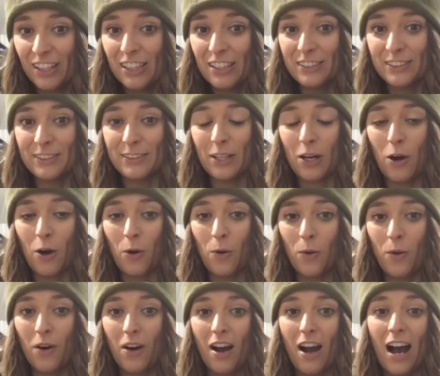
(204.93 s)

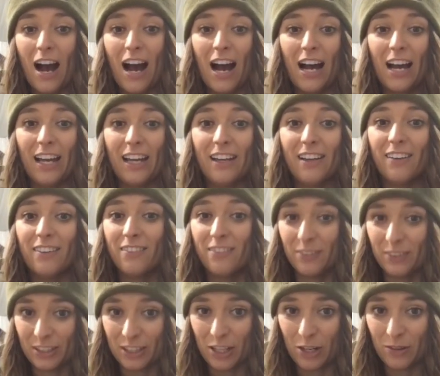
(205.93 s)
So I
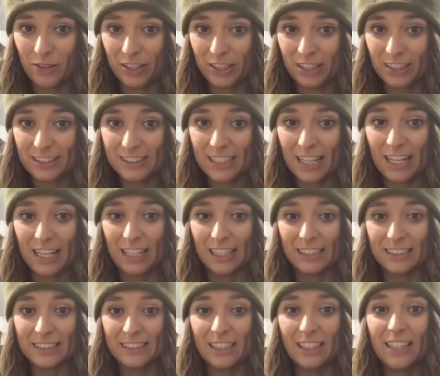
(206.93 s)
would go into your
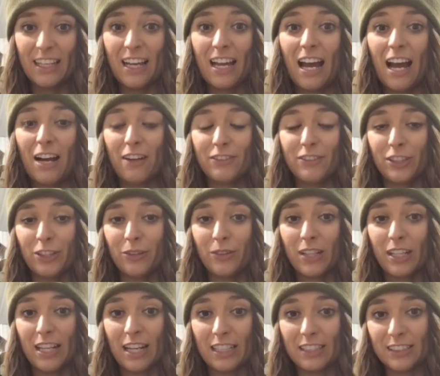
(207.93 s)
settings after you
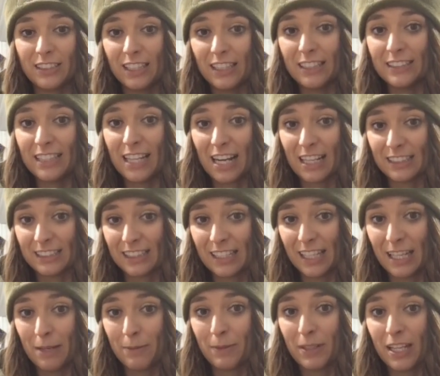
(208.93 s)
connect to the
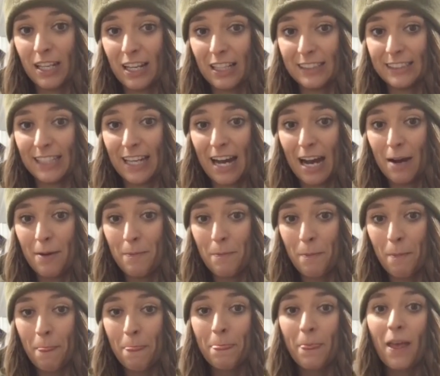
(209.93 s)
Tacticam Connect app
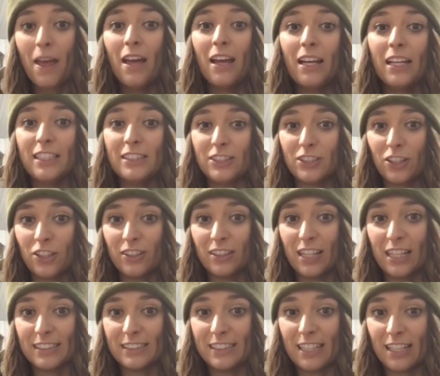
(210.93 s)
and turn
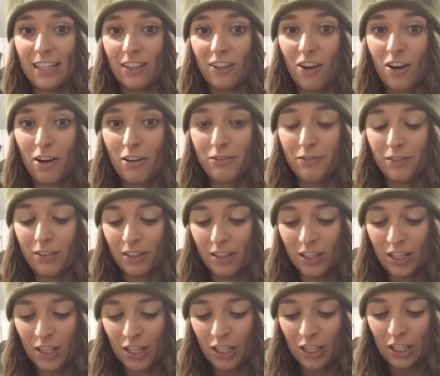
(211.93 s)
that setting off.
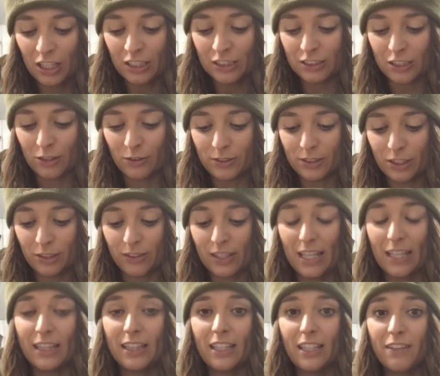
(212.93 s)
So to
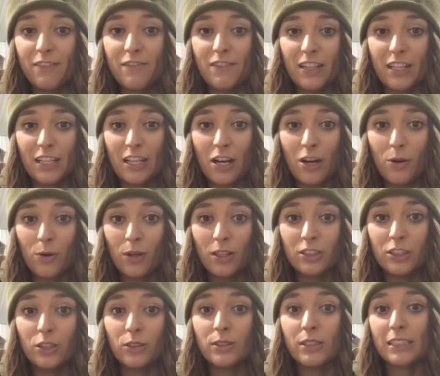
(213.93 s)
get the video
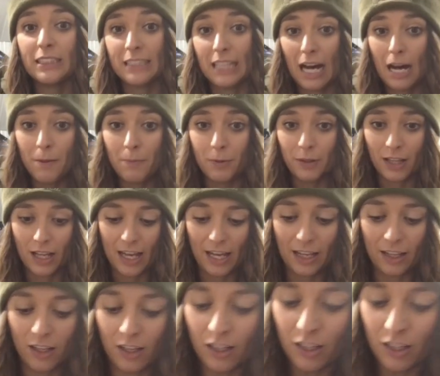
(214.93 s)
to stop playing,